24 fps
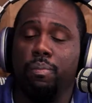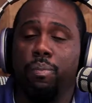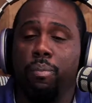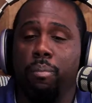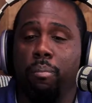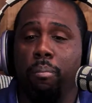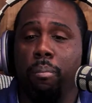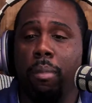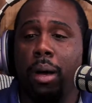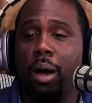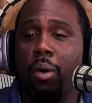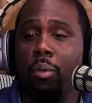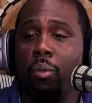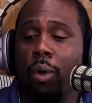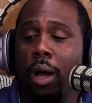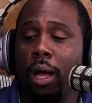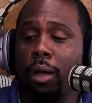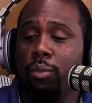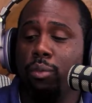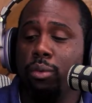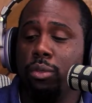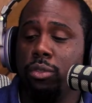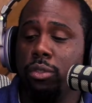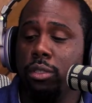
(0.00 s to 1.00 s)
My
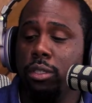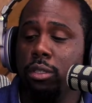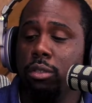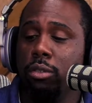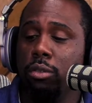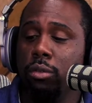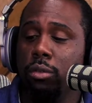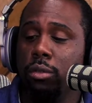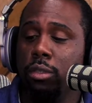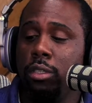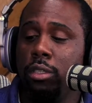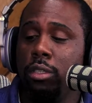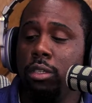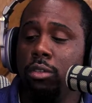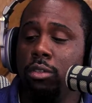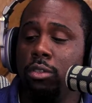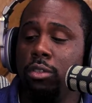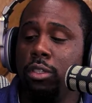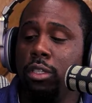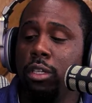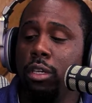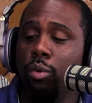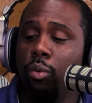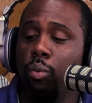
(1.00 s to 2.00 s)
wife she had
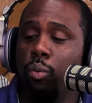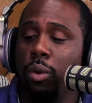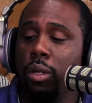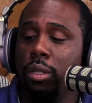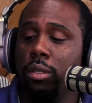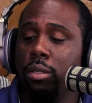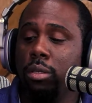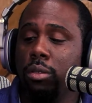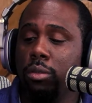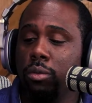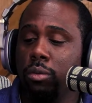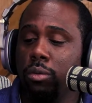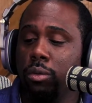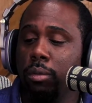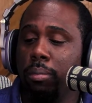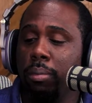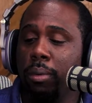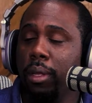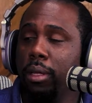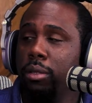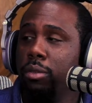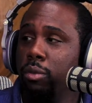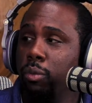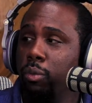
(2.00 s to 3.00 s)
still went to the
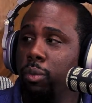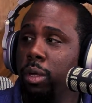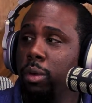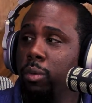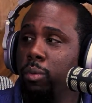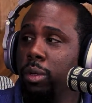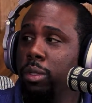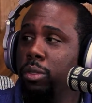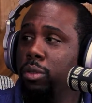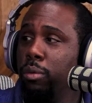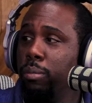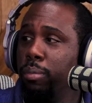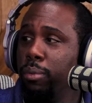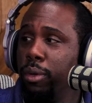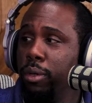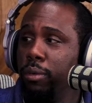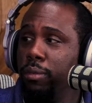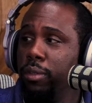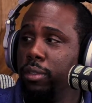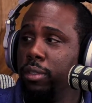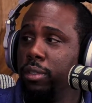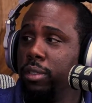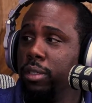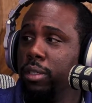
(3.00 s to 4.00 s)
place that we had went to
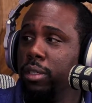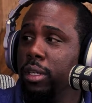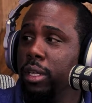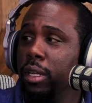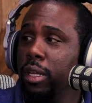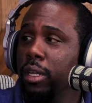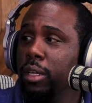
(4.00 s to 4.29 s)
previously.